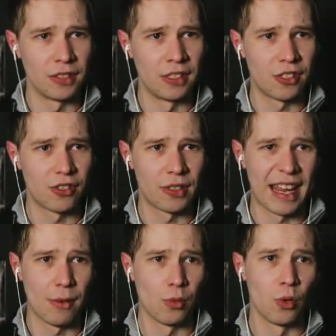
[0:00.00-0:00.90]
Industrial
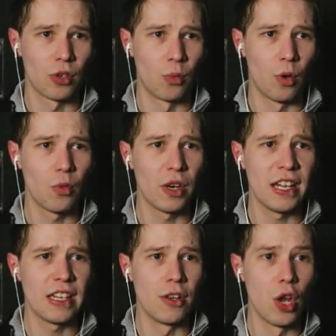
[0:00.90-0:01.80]
catwalk. One
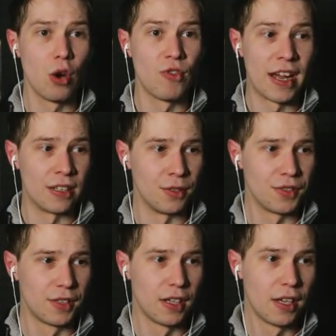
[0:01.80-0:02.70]
way, no
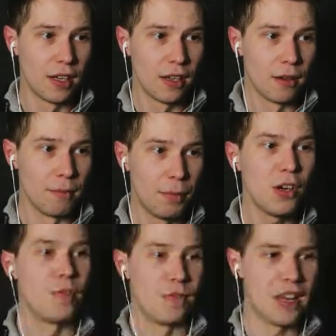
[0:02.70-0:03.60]
rails.
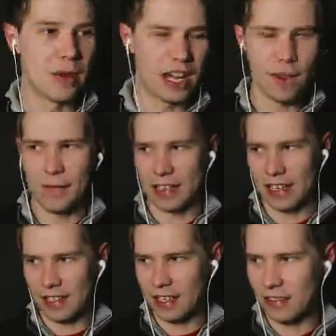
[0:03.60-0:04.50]
Boom! There we go.
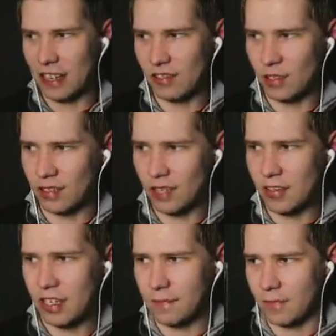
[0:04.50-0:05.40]
Fantastic. That is also done.